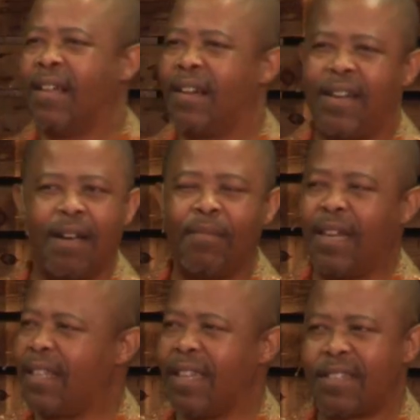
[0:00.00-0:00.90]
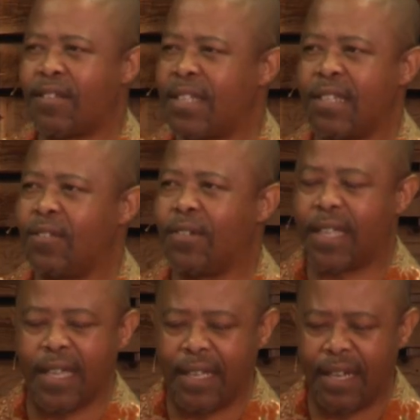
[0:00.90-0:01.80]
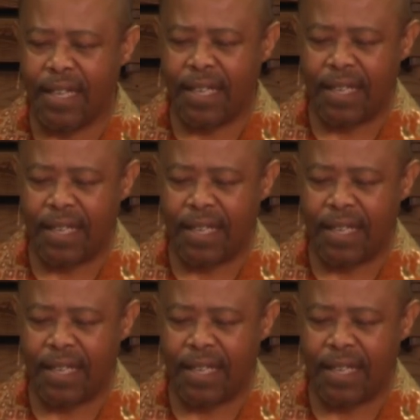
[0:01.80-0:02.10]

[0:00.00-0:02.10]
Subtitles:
Come, let us reason together.